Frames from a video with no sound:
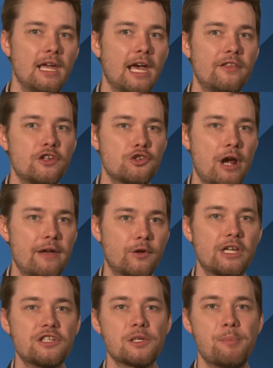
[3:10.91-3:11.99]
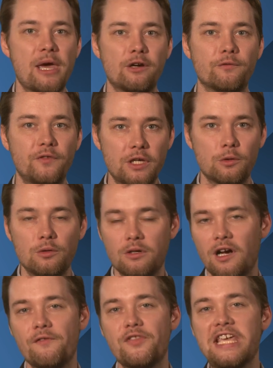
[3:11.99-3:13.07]
and the driver gets a better view
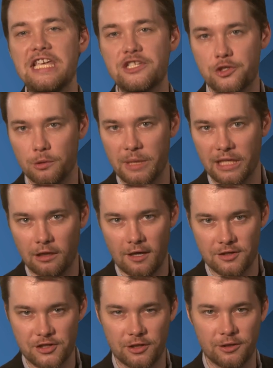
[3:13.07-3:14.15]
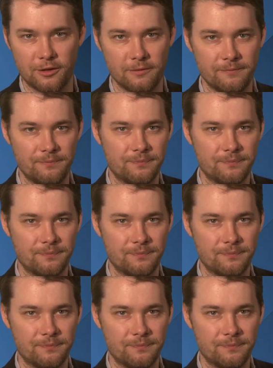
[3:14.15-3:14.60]
of the instrument cluster.